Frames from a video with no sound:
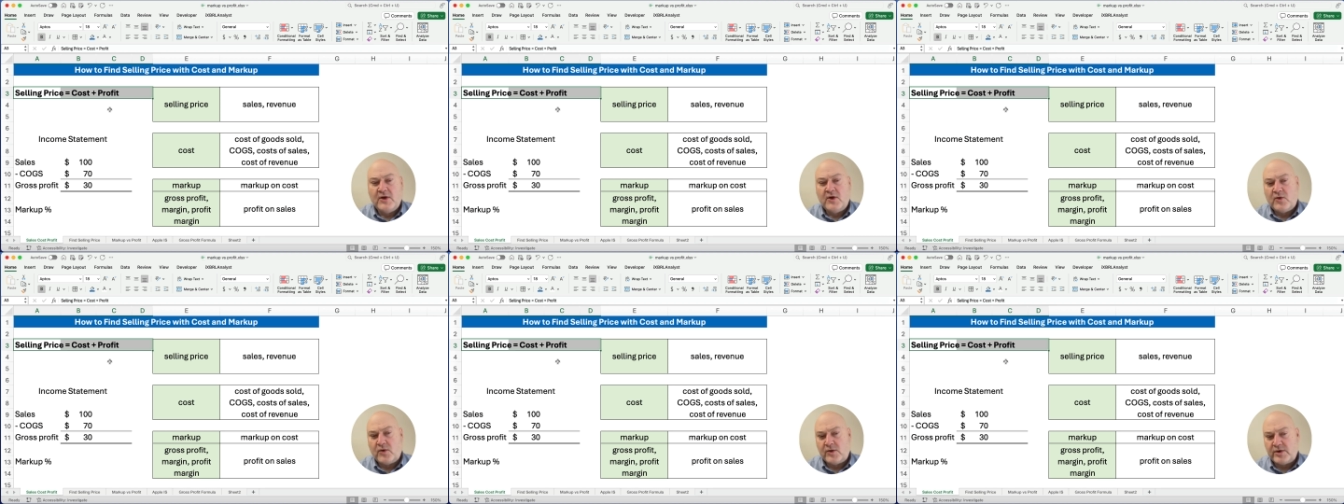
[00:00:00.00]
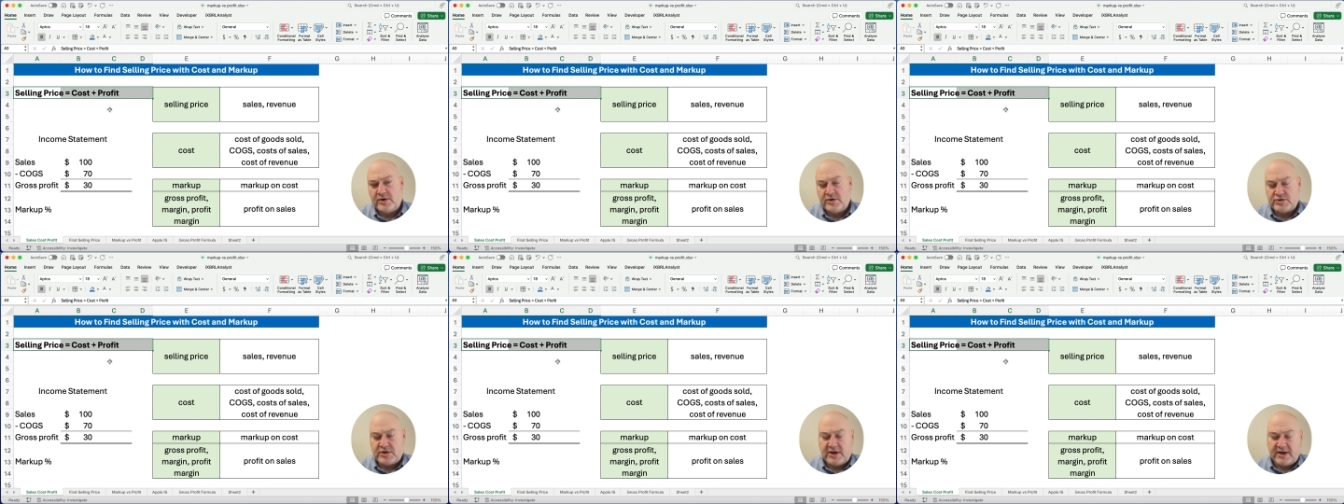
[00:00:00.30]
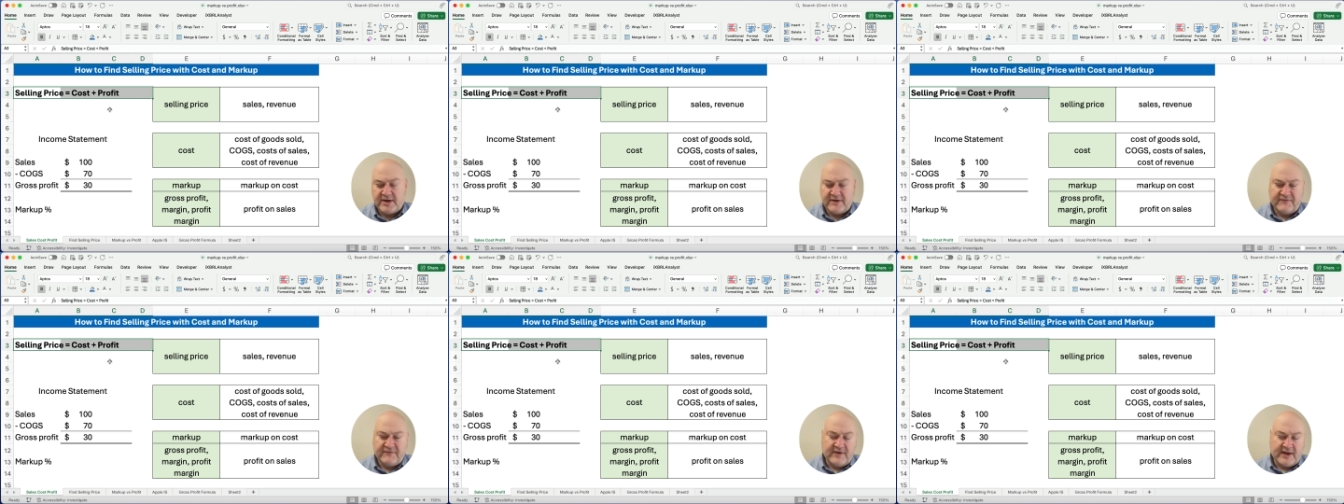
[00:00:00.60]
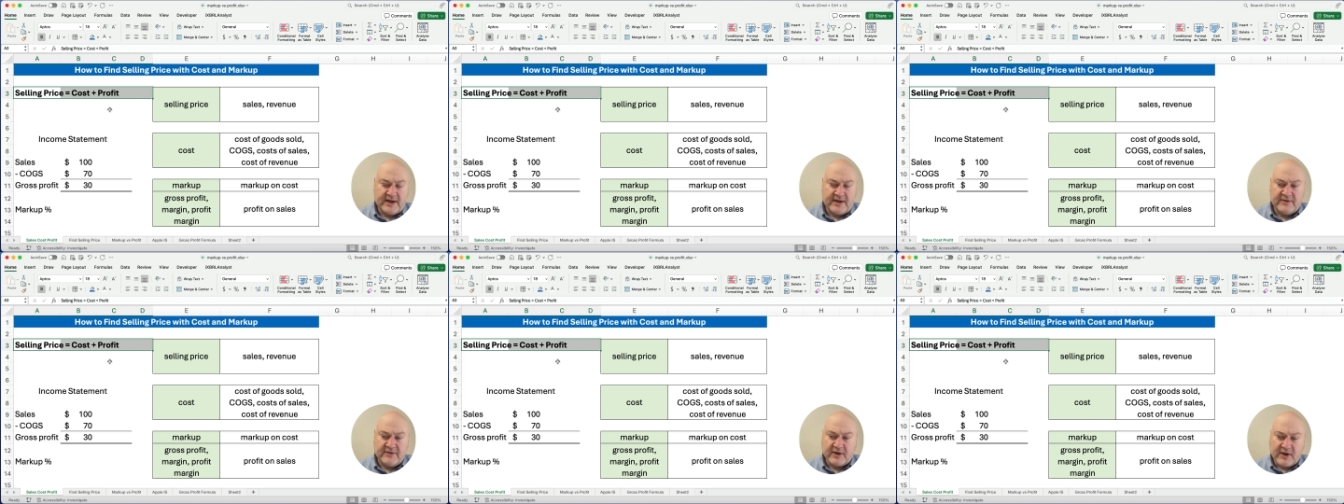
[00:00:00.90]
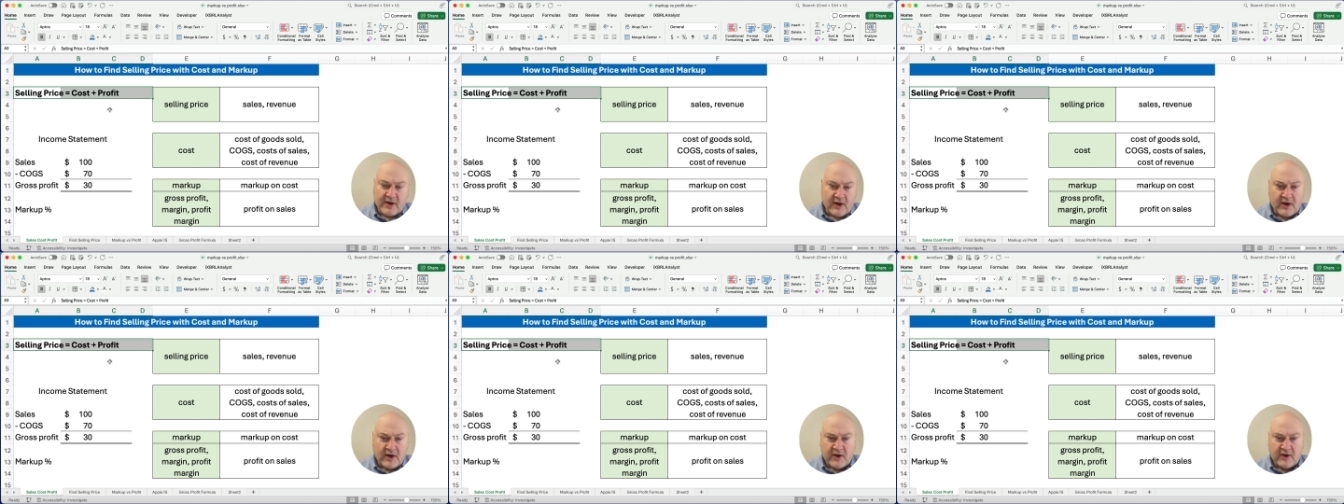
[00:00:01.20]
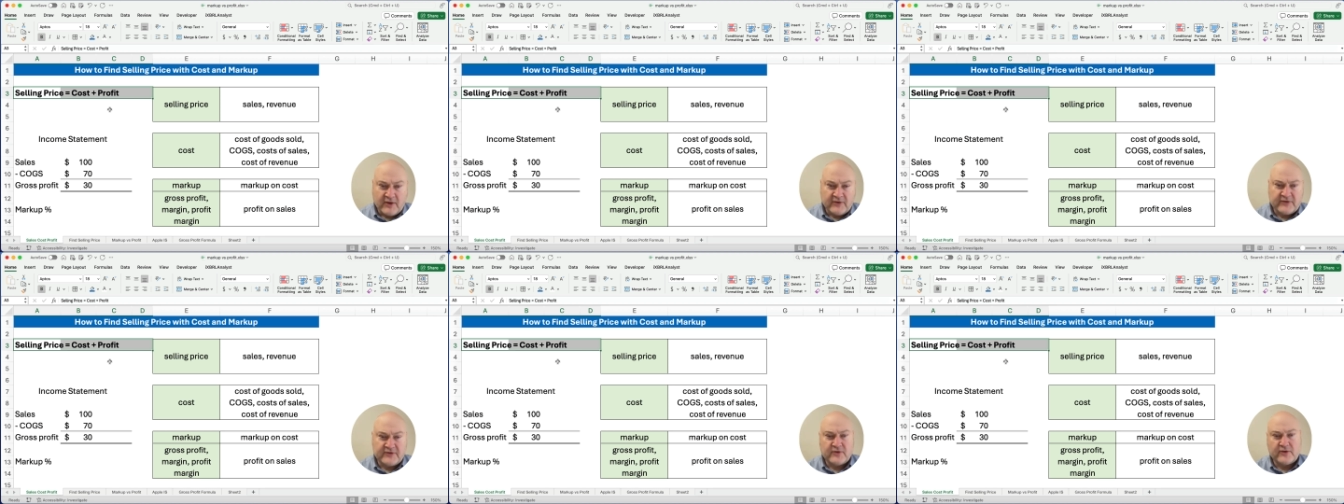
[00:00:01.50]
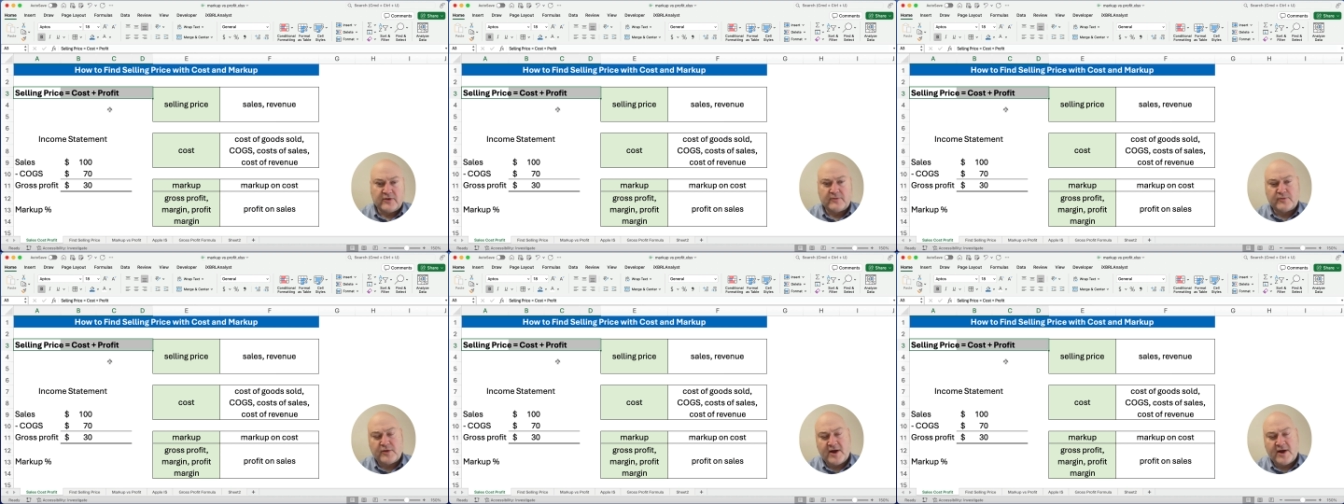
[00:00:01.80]
or you're trying to find the cost or
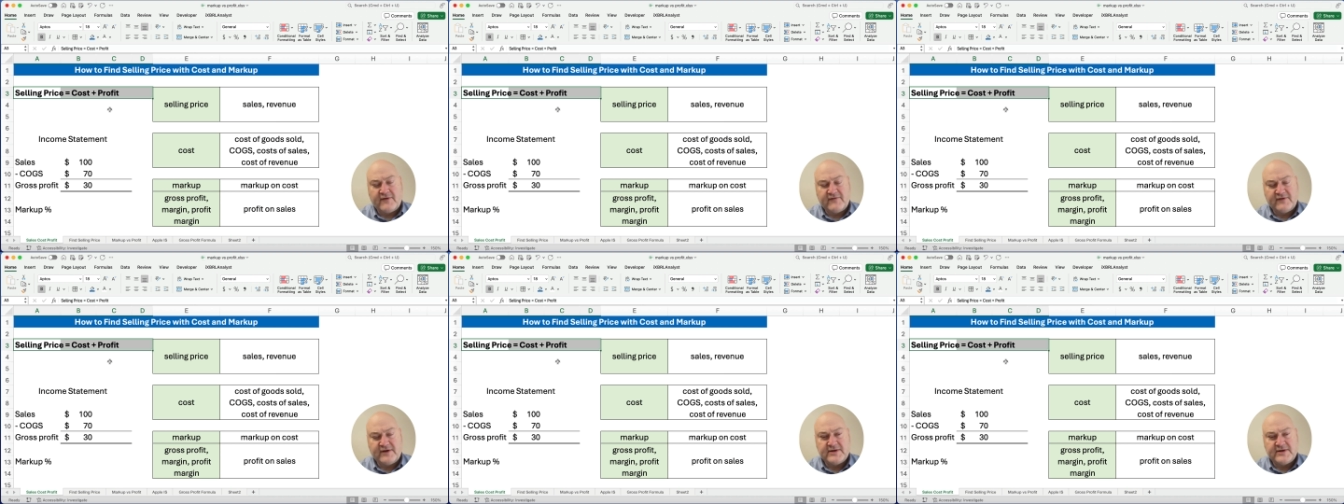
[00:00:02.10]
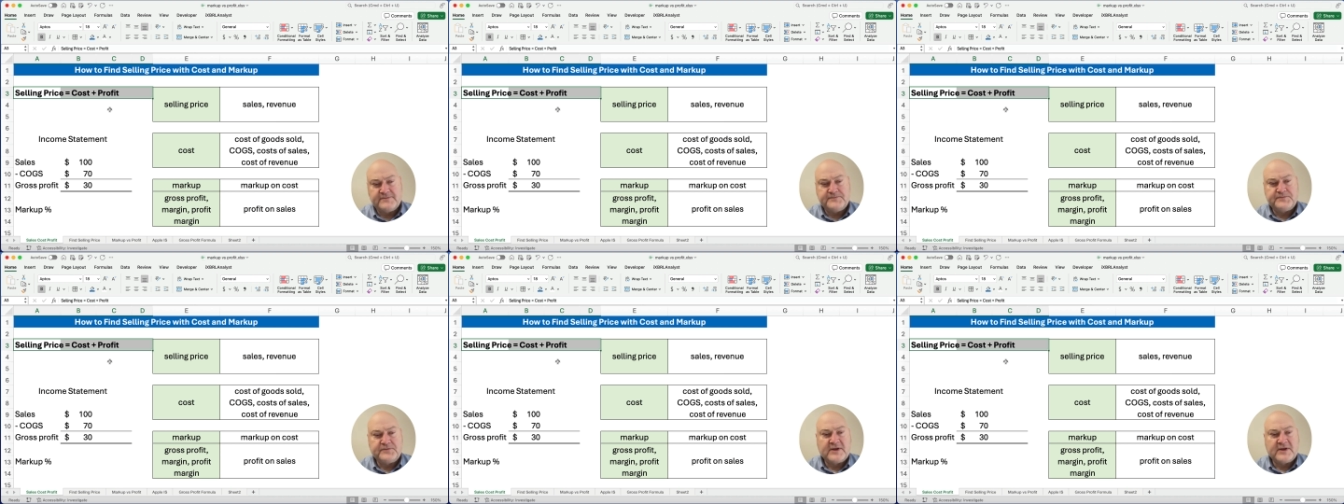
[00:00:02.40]
the profit.